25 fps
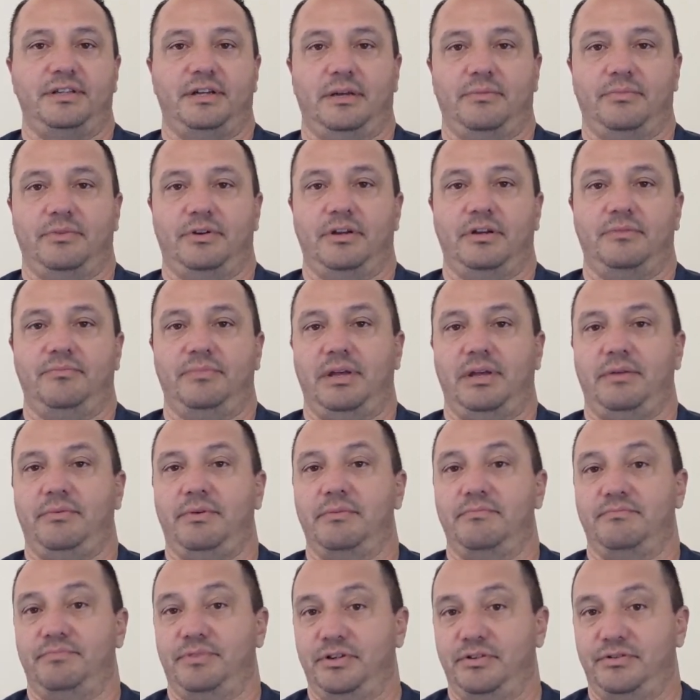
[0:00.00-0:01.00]
and I'm going to maybe
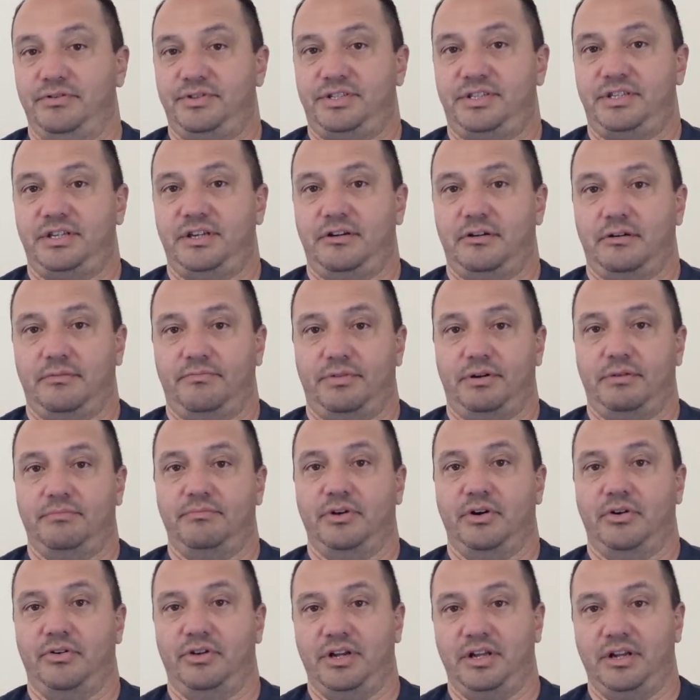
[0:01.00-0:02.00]
boost it or
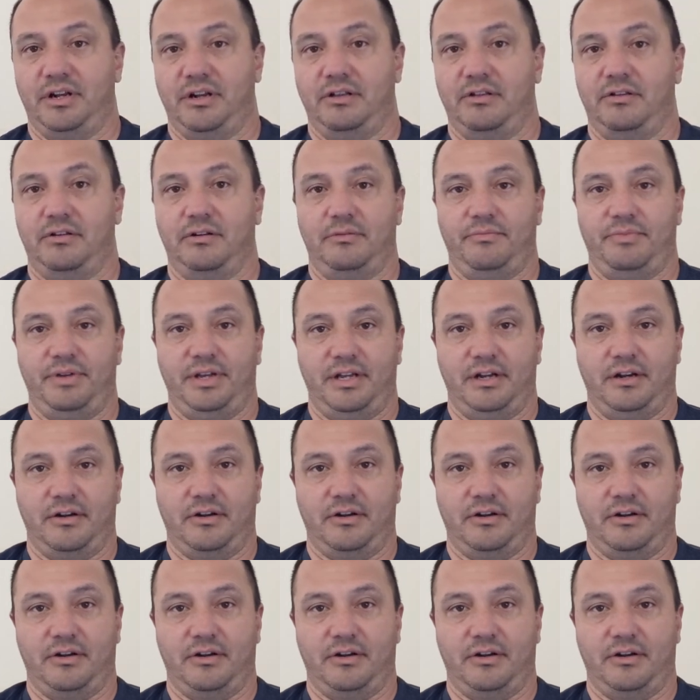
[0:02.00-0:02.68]
promote it a little bit